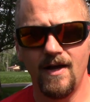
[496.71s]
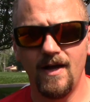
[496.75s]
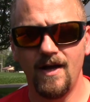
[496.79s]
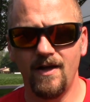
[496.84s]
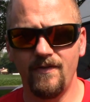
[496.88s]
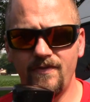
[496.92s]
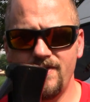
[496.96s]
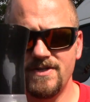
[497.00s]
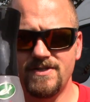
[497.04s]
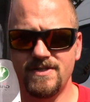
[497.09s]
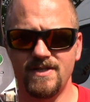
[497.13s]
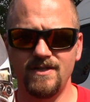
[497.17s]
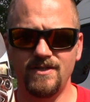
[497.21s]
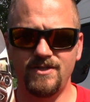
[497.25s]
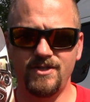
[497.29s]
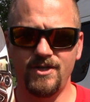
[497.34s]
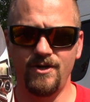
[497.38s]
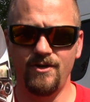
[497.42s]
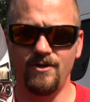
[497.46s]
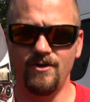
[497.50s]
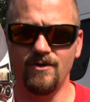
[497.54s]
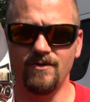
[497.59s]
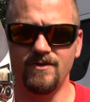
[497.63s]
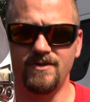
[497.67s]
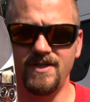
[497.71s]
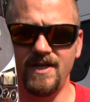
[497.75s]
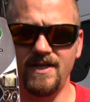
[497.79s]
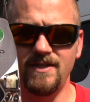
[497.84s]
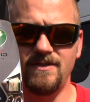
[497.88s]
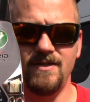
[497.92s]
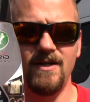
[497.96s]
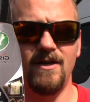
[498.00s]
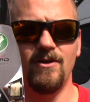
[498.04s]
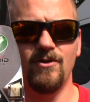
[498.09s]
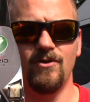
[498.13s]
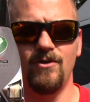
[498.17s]
Uh, this interior
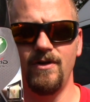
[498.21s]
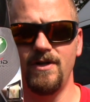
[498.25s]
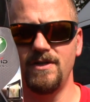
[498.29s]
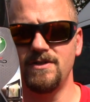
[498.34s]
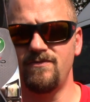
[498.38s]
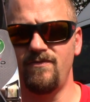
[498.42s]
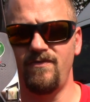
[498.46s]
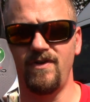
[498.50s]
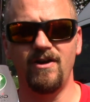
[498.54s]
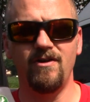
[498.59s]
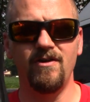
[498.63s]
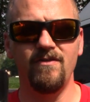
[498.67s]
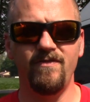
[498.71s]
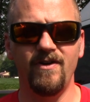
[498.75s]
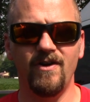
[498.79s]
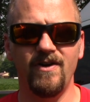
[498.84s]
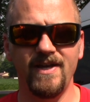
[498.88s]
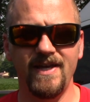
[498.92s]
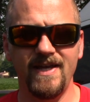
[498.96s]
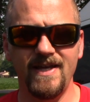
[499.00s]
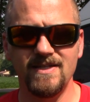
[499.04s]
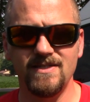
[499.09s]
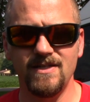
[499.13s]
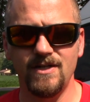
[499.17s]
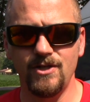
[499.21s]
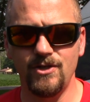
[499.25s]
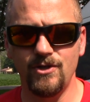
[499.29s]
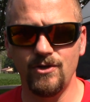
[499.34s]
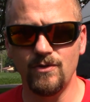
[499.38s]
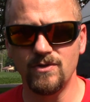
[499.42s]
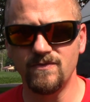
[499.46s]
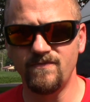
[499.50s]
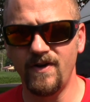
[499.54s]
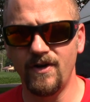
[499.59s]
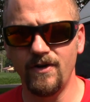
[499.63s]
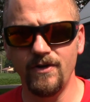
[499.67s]
detailer is very, very easy to
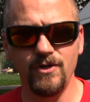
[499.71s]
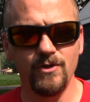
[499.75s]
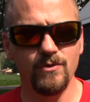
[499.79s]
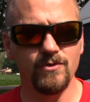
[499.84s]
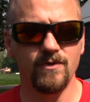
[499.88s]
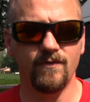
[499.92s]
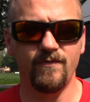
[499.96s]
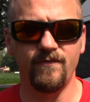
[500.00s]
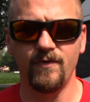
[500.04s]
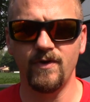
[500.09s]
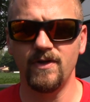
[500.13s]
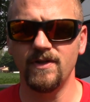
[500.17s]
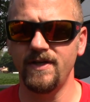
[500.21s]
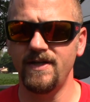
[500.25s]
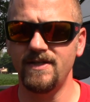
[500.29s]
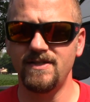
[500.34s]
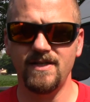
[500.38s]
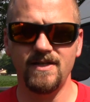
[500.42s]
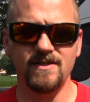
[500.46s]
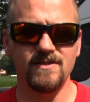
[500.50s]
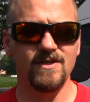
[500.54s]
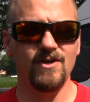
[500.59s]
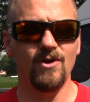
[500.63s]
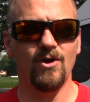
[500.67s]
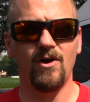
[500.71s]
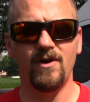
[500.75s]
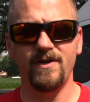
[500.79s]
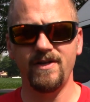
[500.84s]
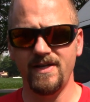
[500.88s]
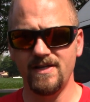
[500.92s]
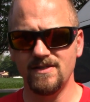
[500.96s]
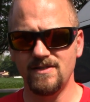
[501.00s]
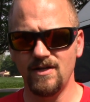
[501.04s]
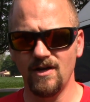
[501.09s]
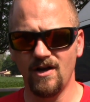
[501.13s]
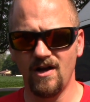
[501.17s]
use, very user-friendly. It's easy on,
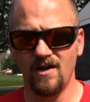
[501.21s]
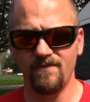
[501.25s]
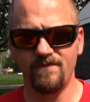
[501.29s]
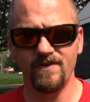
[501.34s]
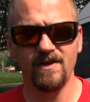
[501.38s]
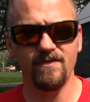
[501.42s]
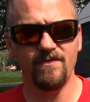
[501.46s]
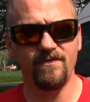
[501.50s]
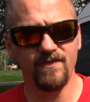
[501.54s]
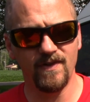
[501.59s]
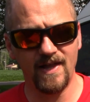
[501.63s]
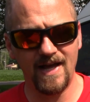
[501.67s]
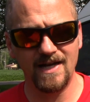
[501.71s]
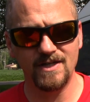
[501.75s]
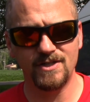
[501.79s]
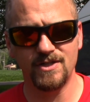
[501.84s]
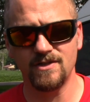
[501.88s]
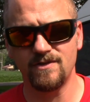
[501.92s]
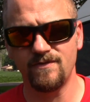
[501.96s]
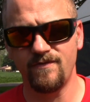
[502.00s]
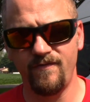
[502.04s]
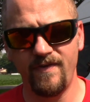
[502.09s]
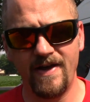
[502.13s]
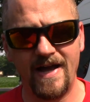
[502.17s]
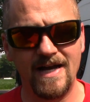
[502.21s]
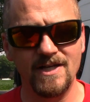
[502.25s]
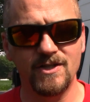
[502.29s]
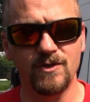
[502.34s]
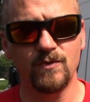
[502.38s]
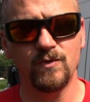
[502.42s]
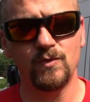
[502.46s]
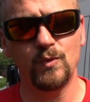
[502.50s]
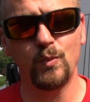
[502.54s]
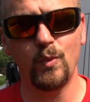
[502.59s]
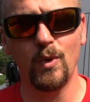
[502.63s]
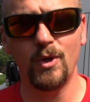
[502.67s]
easy off. It flashes fast.
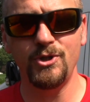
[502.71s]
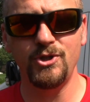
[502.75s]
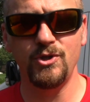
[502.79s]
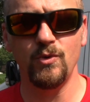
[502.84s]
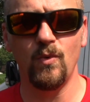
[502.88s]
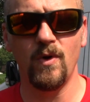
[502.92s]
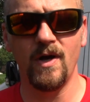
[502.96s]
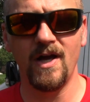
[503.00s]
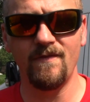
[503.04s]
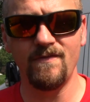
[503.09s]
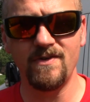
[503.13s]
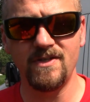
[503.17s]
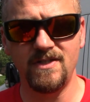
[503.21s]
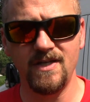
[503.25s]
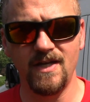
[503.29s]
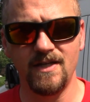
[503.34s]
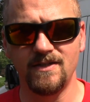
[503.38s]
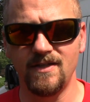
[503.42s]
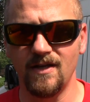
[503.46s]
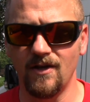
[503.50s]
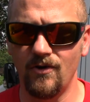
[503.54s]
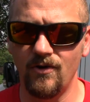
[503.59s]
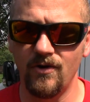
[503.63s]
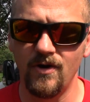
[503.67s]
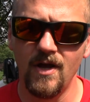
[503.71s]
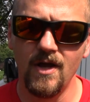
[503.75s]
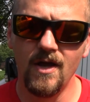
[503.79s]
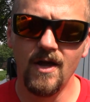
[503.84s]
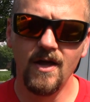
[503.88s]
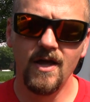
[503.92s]
This is what you want of a detailer.